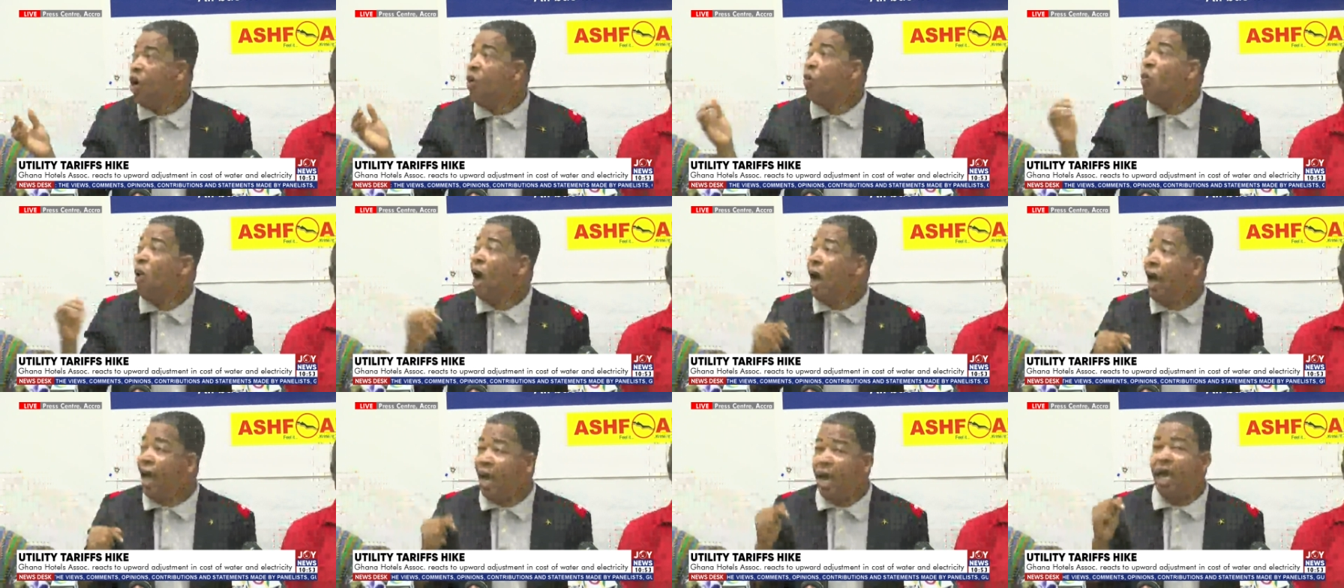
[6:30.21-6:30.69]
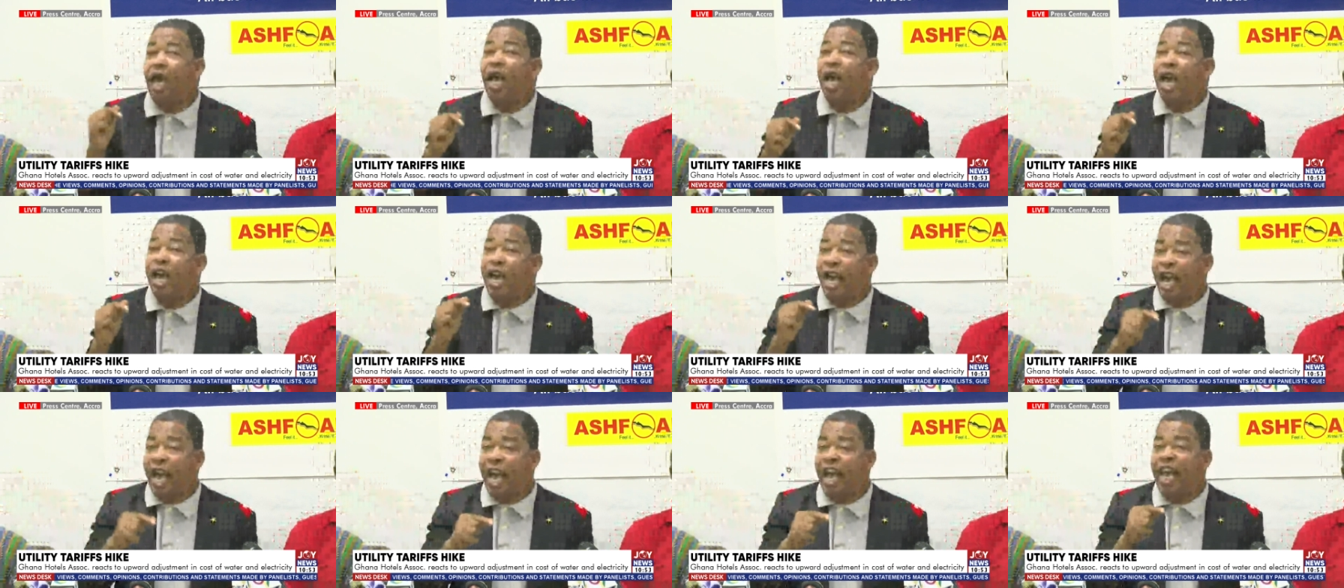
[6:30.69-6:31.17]
Why?
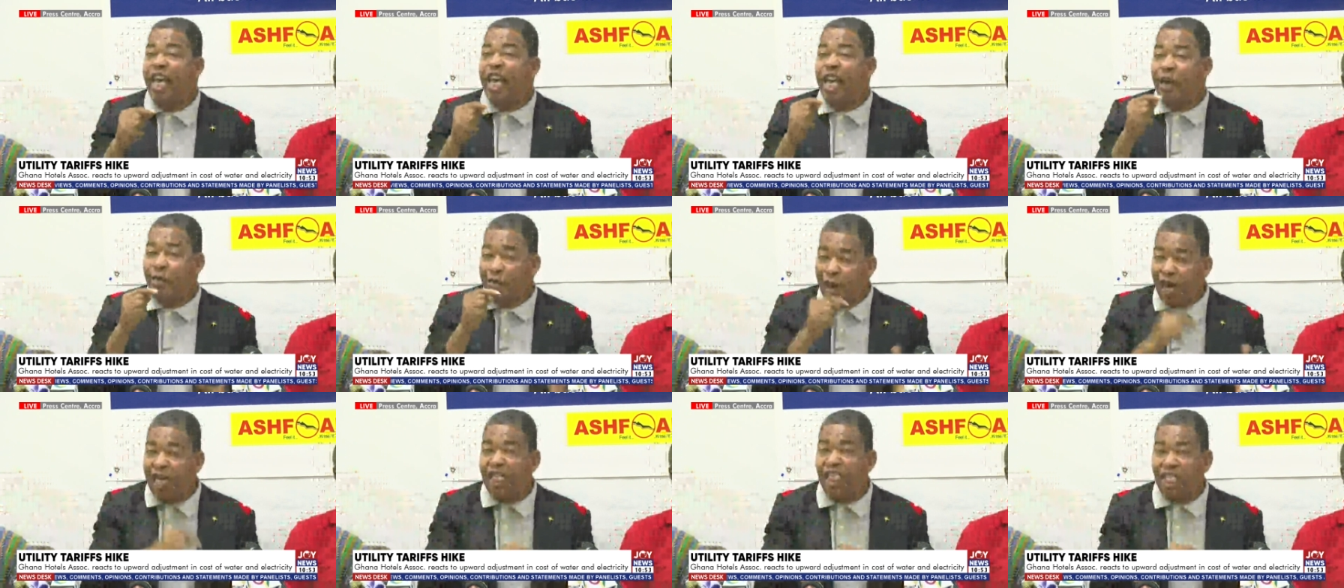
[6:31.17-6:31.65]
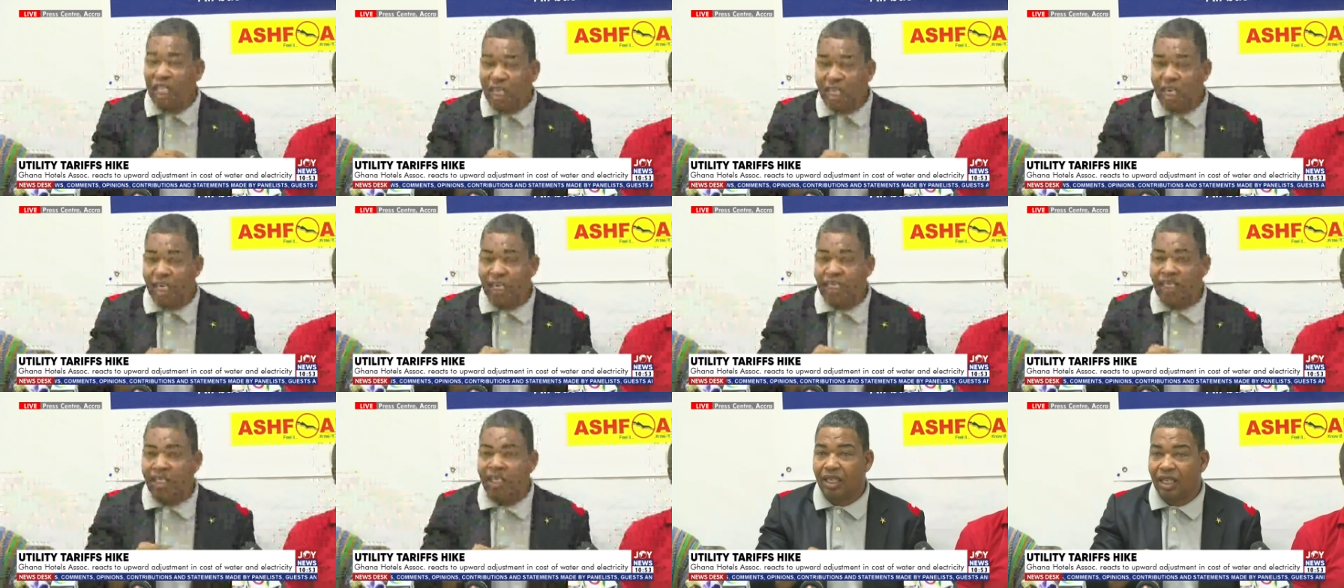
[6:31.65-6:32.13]
He
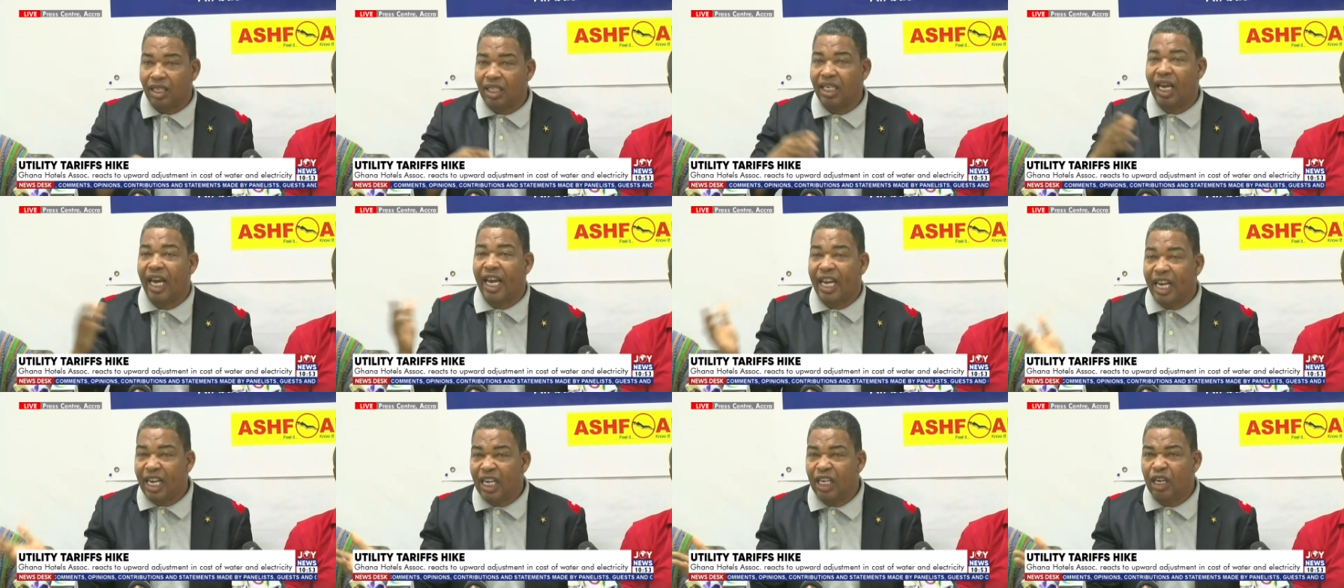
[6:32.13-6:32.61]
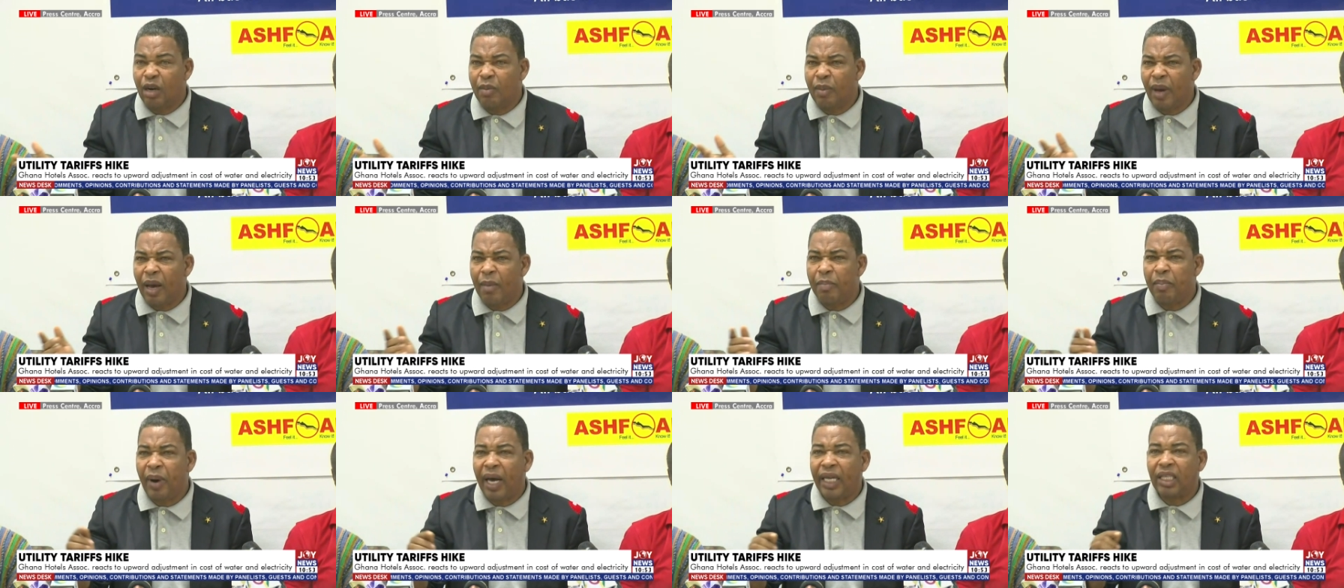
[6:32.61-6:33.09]
mentioned it, the
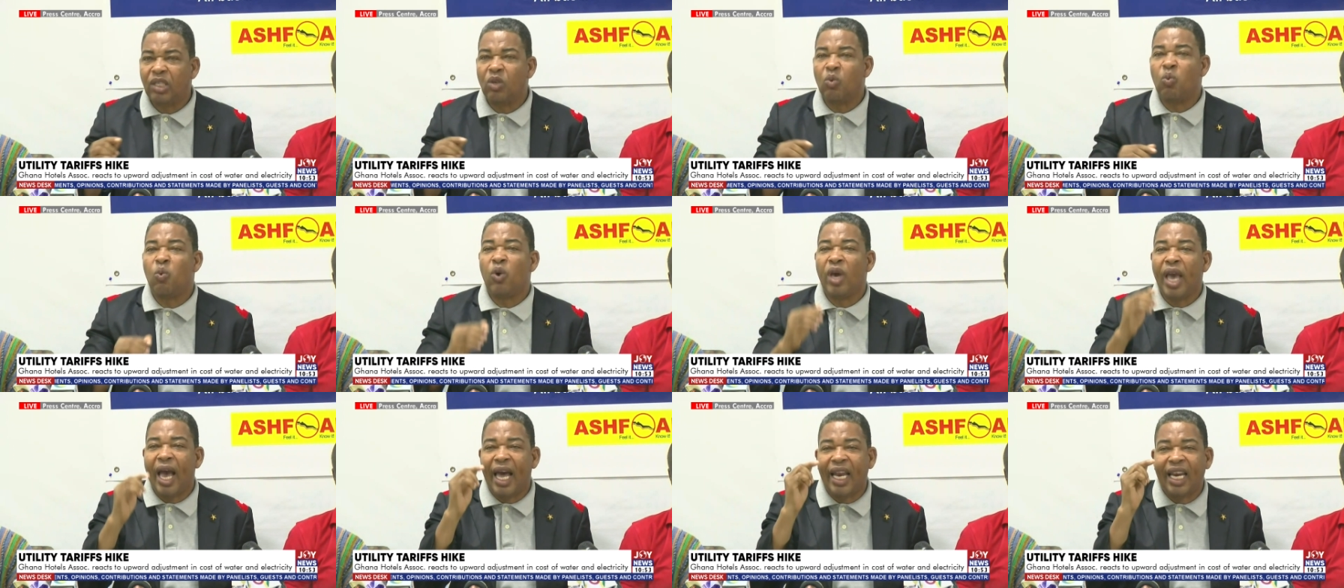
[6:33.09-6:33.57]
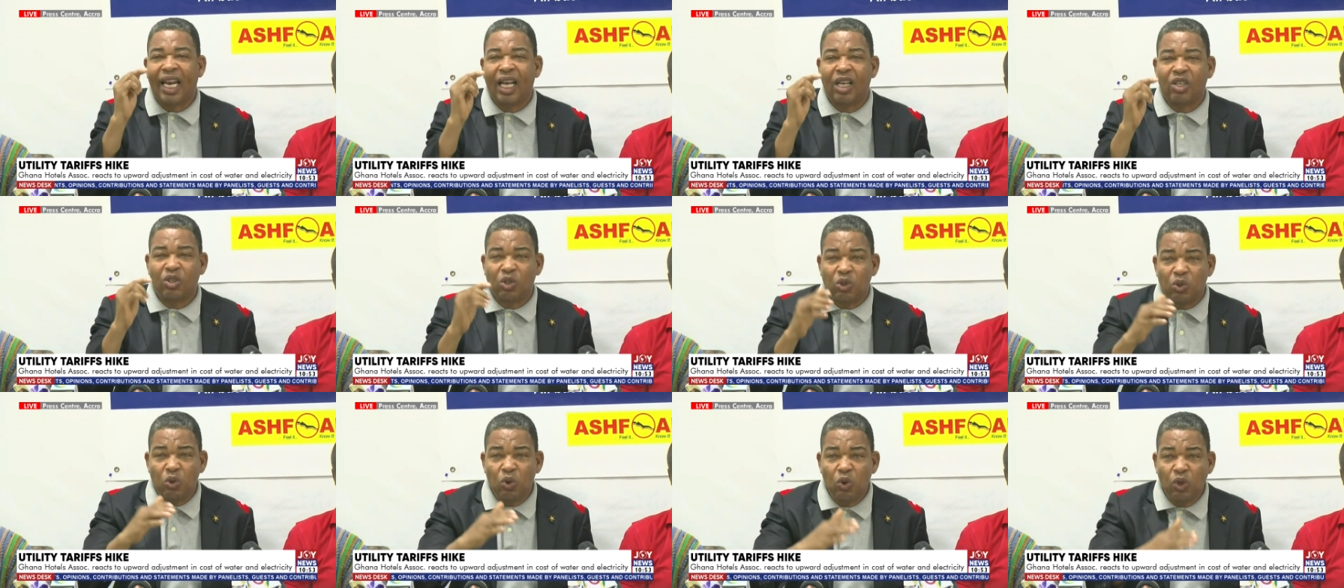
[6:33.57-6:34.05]
increment, but we
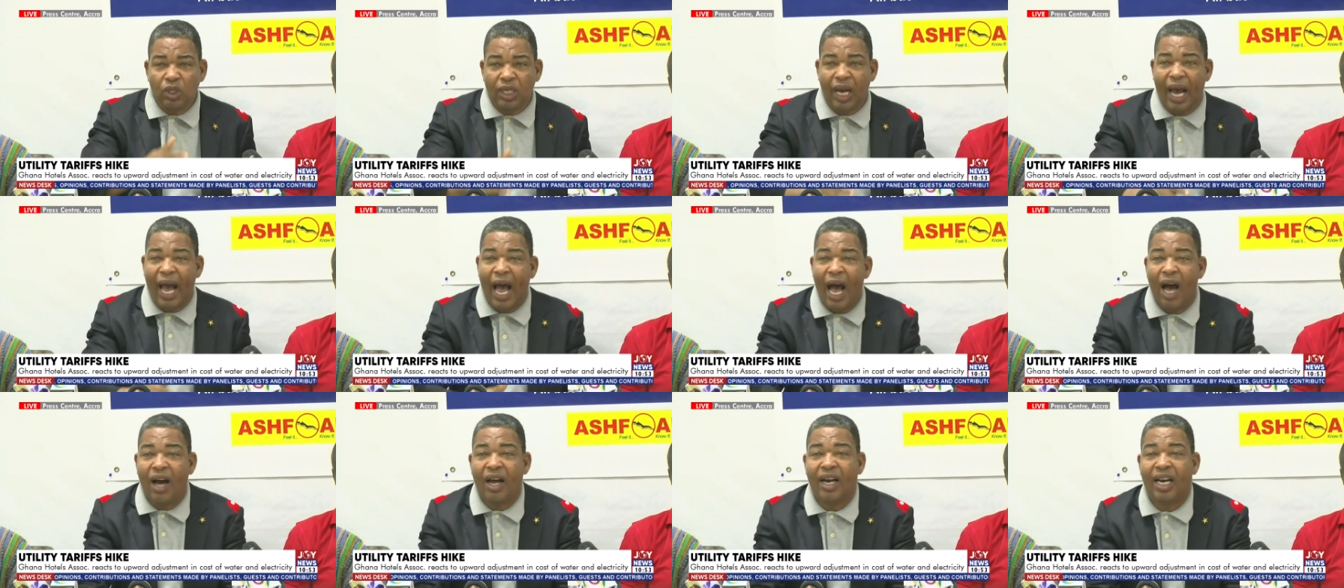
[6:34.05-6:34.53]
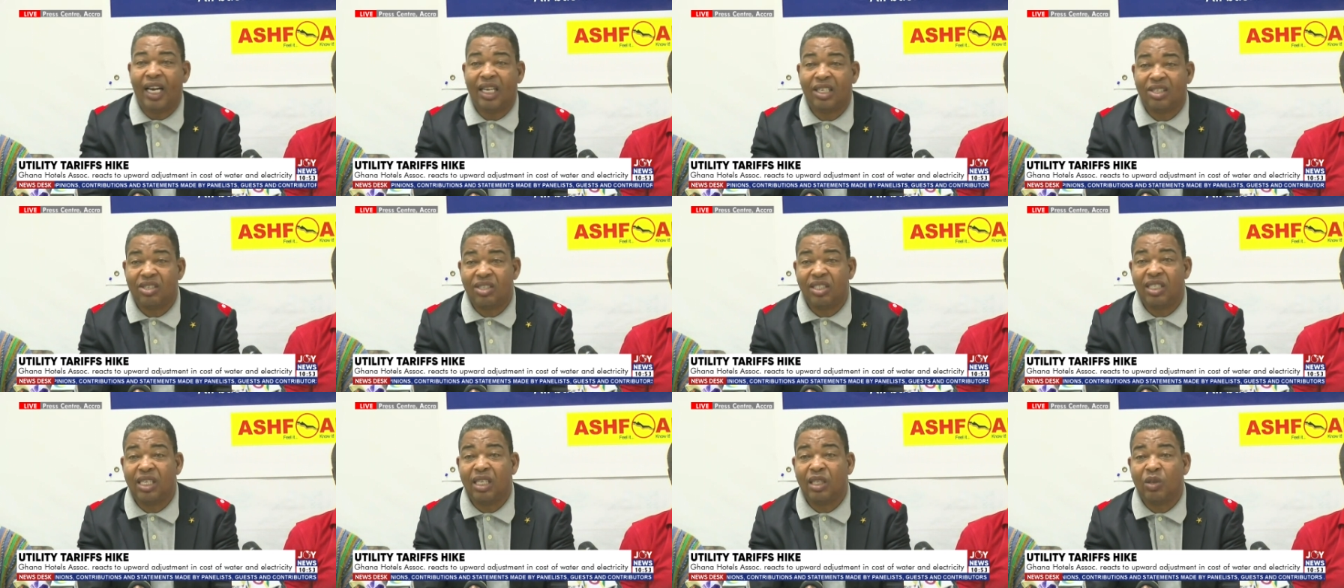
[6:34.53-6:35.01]
understood how
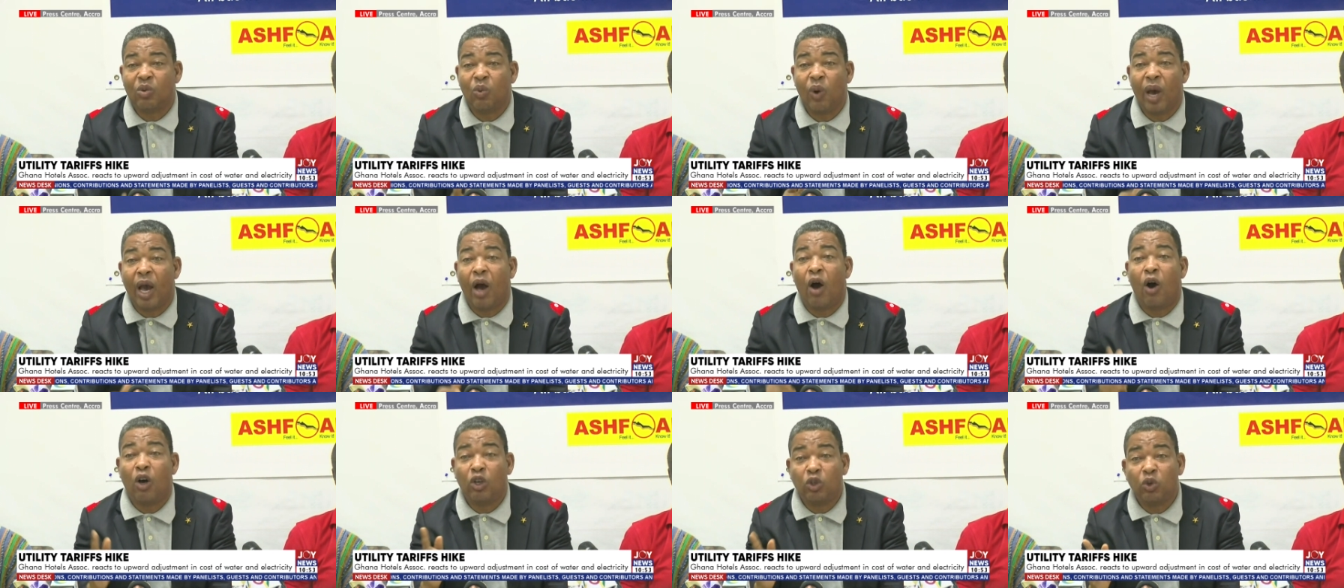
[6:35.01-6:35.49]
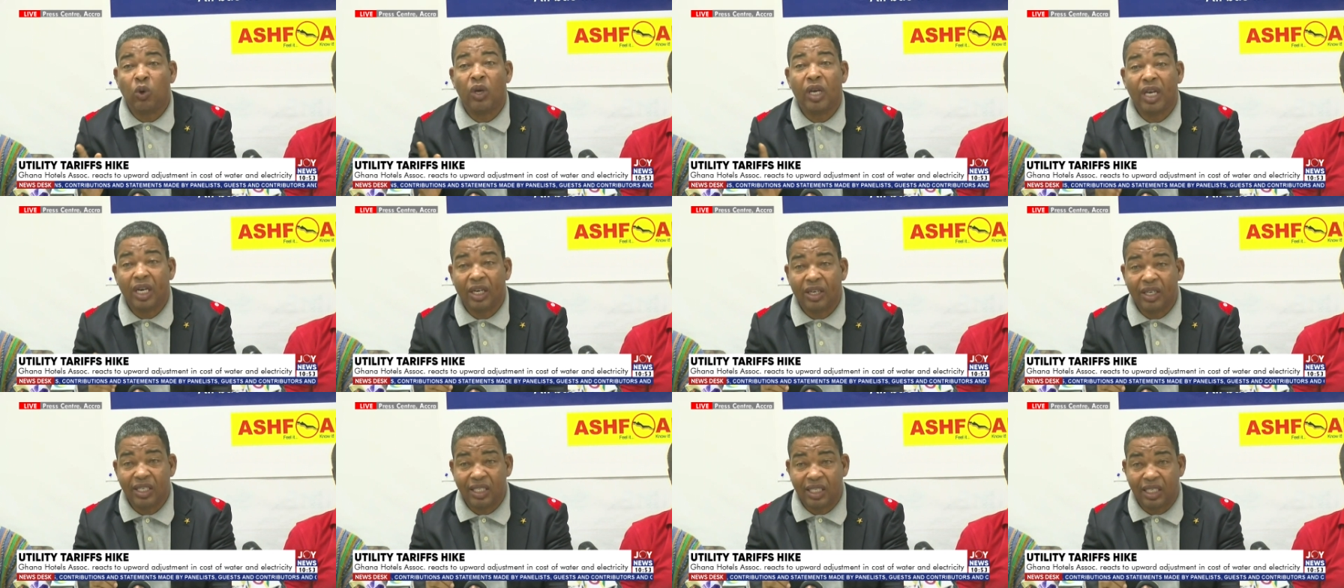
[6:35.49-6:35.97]
electricity were also
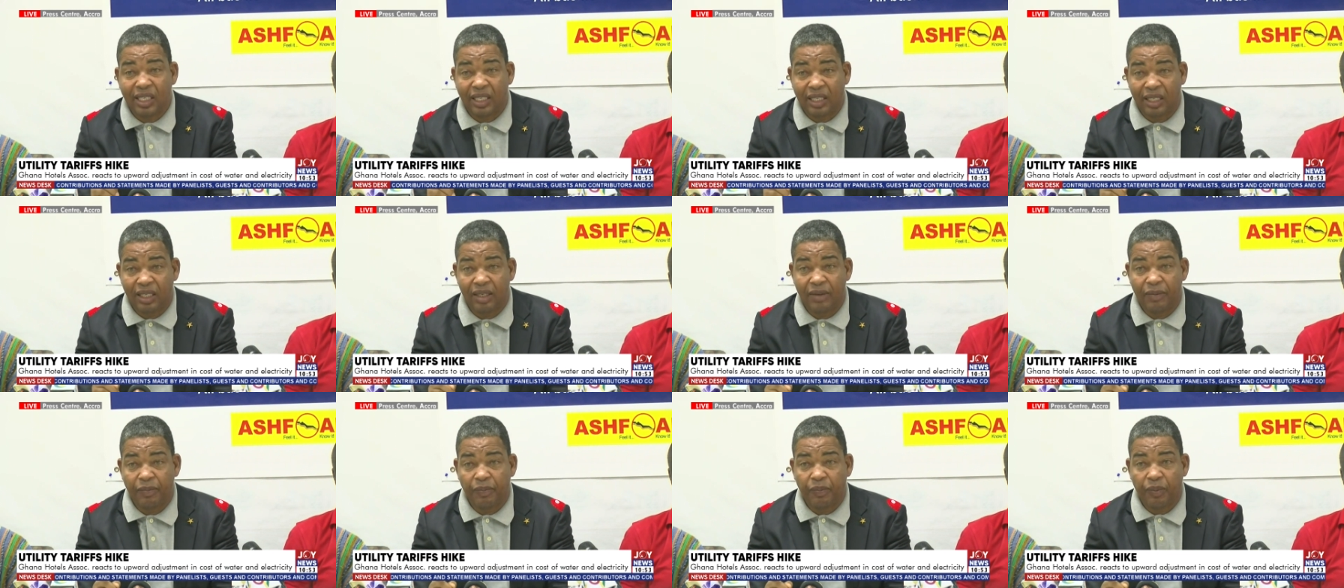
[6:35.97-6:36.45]
increasing,